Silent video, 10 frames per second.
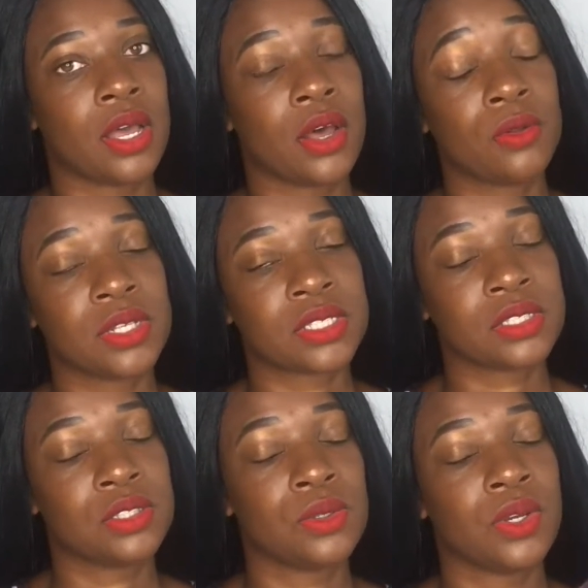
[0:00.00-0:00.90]
Go
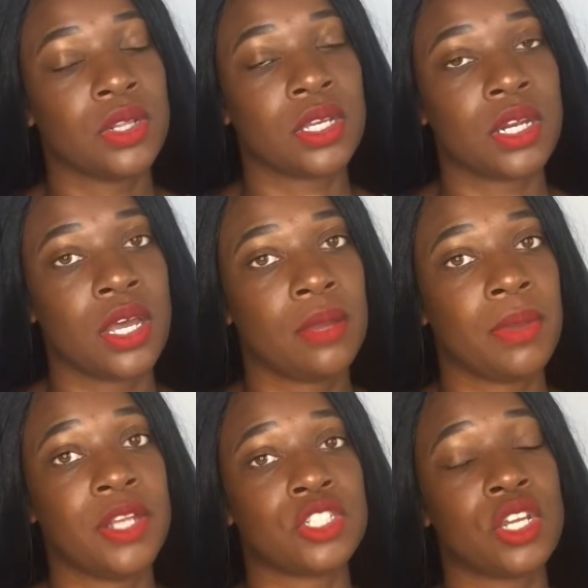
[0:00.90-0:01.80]
listen to it, look it
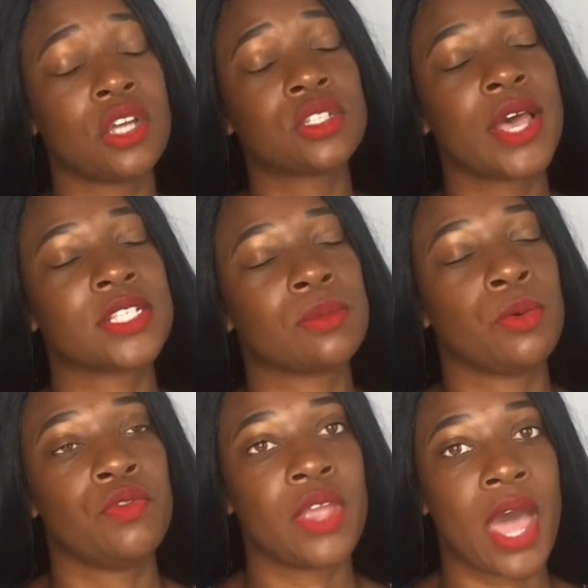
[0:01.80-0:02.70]
up. And she also has a
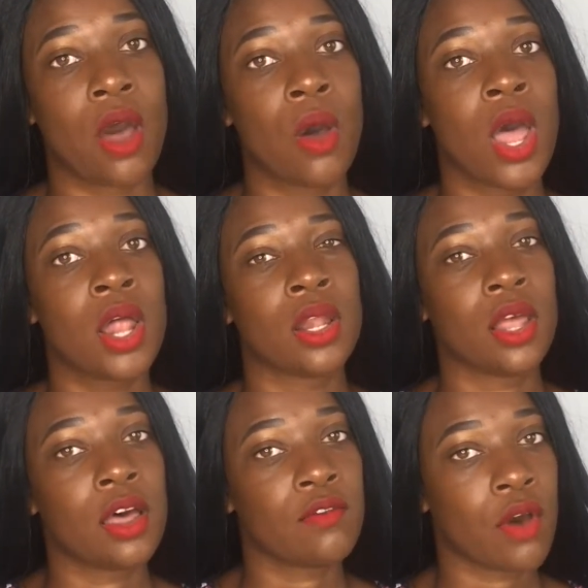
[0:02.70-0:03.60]
movie out,
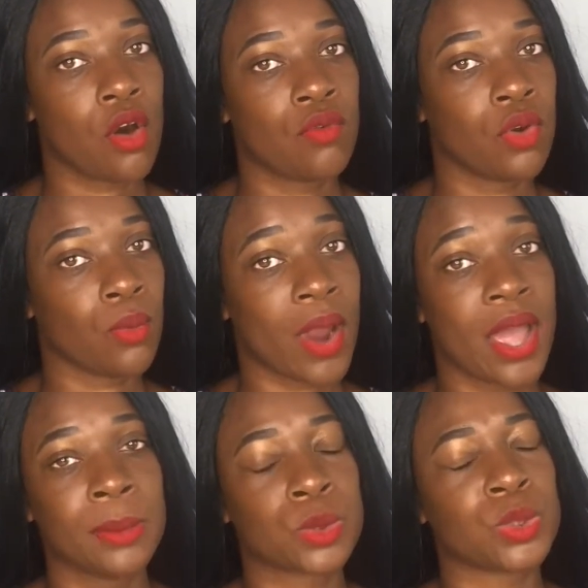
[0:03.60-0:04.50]
Love Over
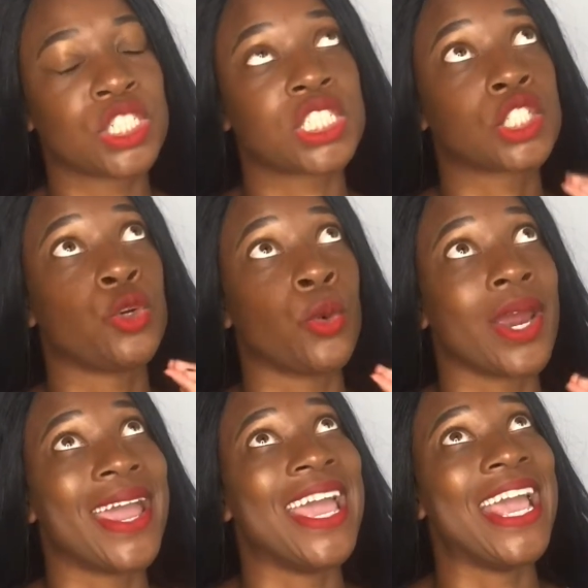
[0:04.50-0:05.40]
Rhymes, which is
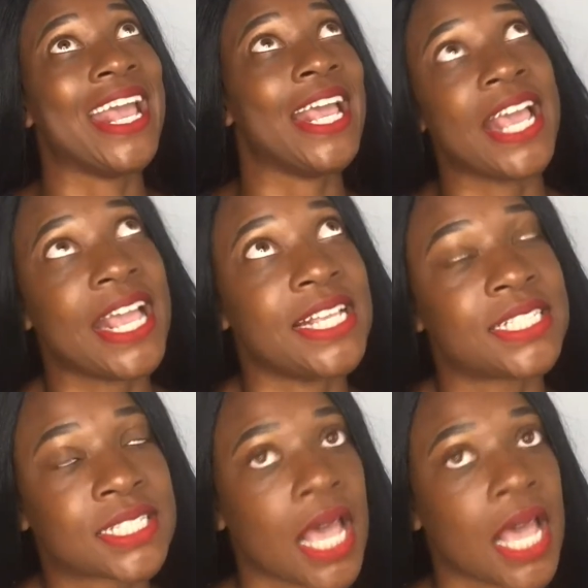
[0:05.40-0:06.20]
great.